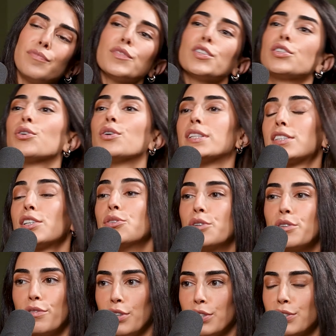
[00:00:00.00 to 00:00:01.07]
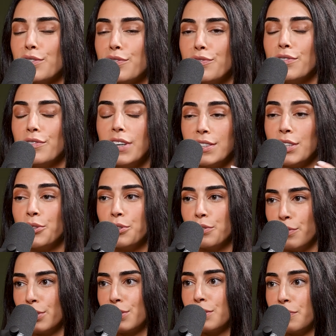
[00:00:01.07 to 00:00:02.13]
So it's a
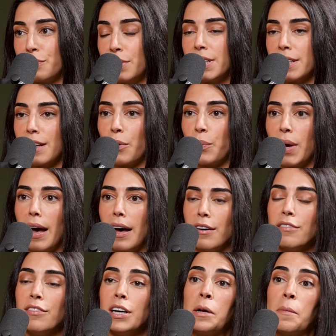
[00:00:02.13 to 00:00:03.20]
universal feeling that we have.